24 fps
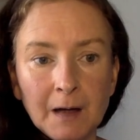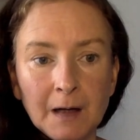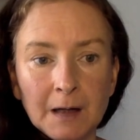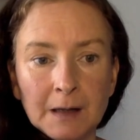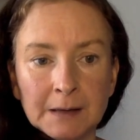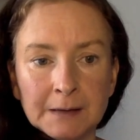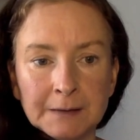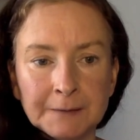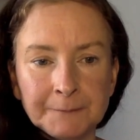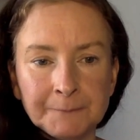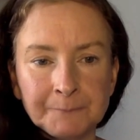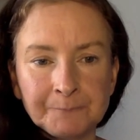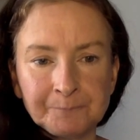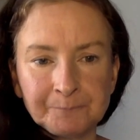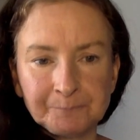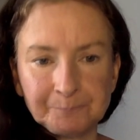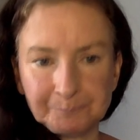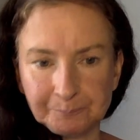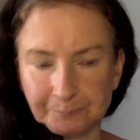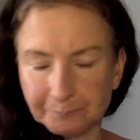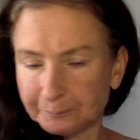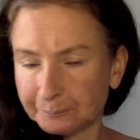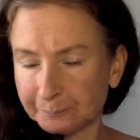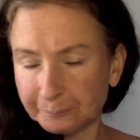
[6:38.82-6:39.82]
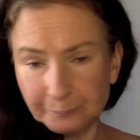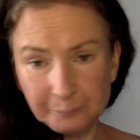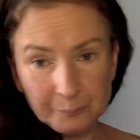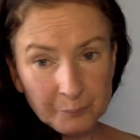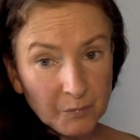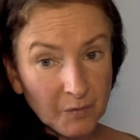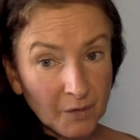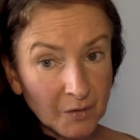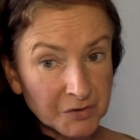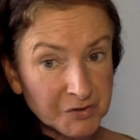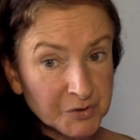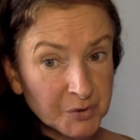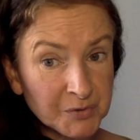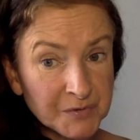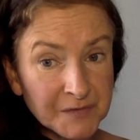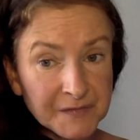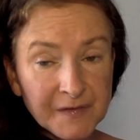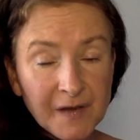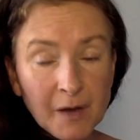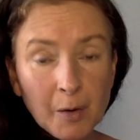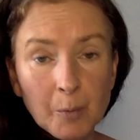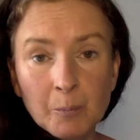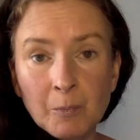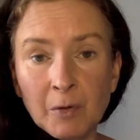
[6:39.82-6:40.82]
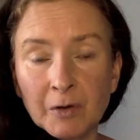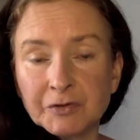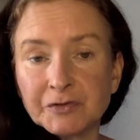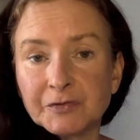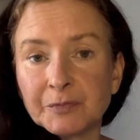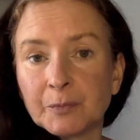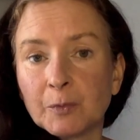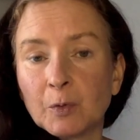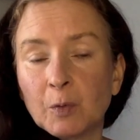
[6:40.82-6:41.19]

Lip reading: So you just get much